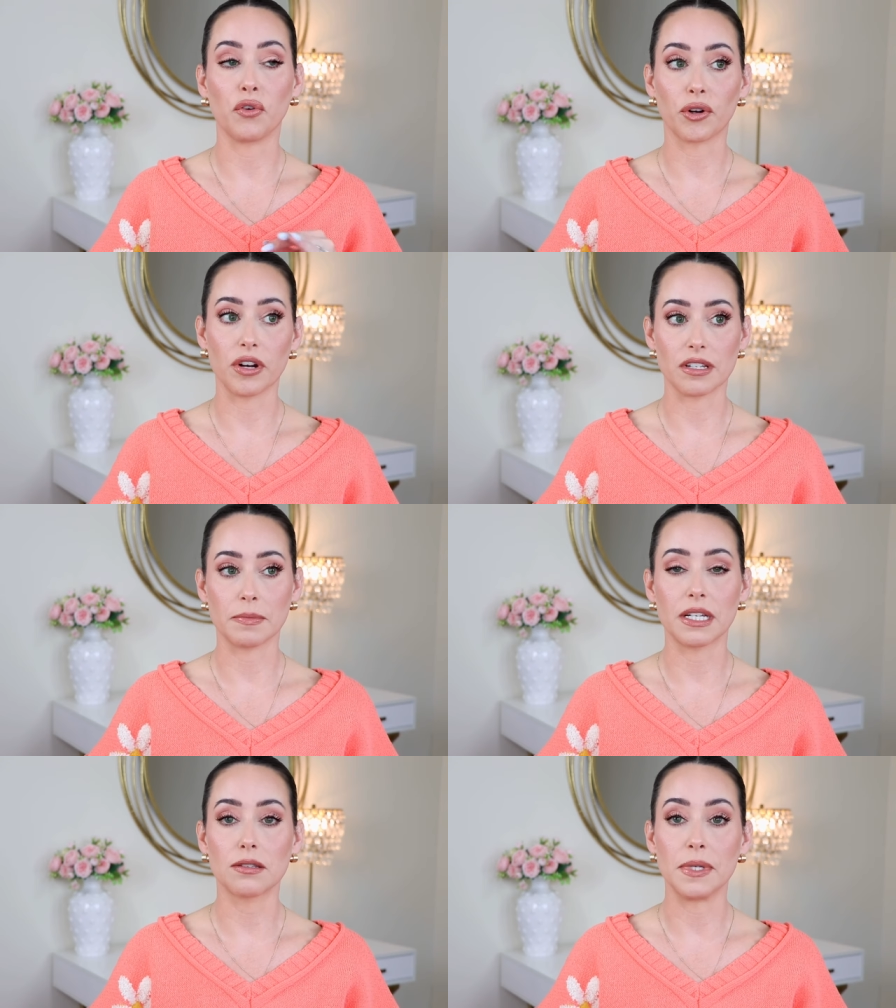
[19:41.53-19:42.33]

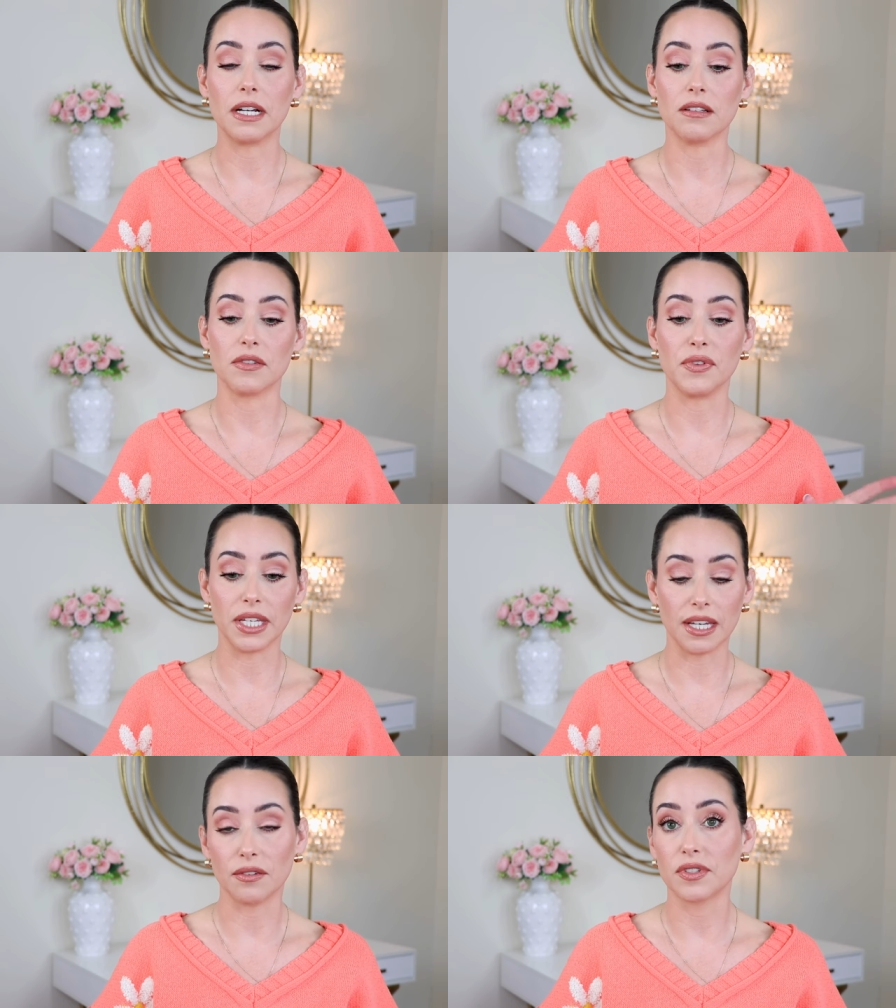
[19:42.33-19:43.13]
Christmas because of the
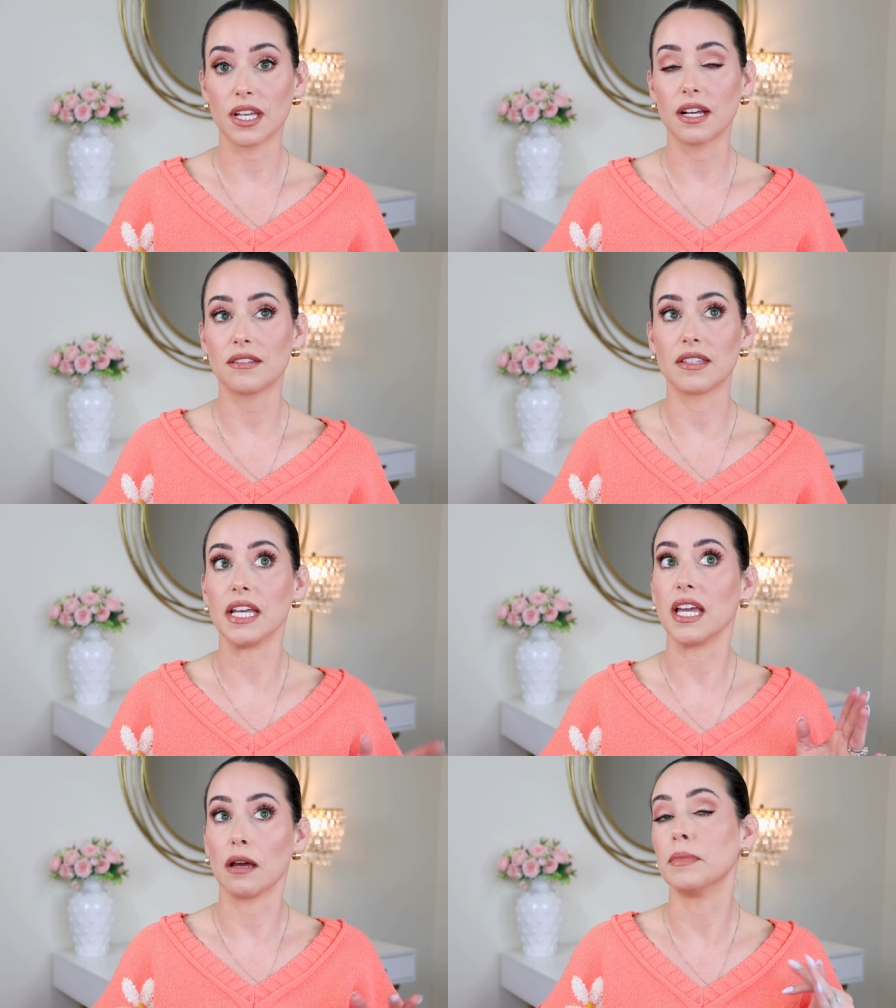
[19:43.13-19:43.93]
gift sets they
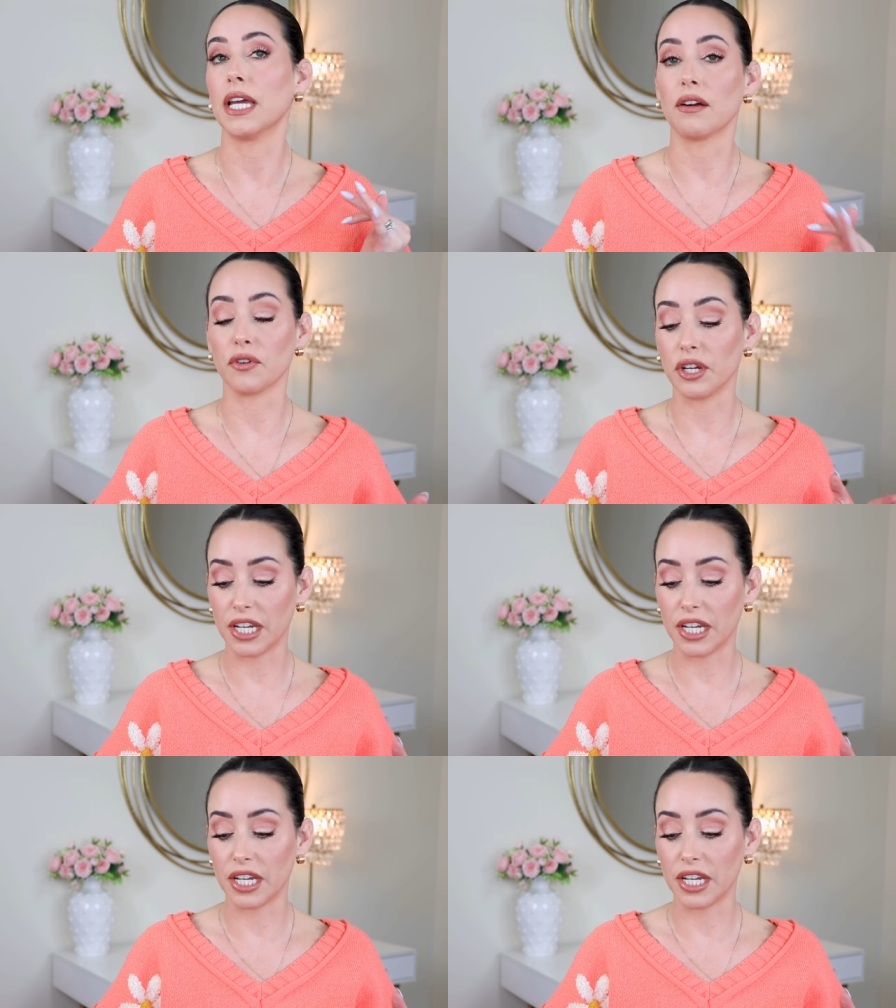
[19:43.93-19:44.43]
get me every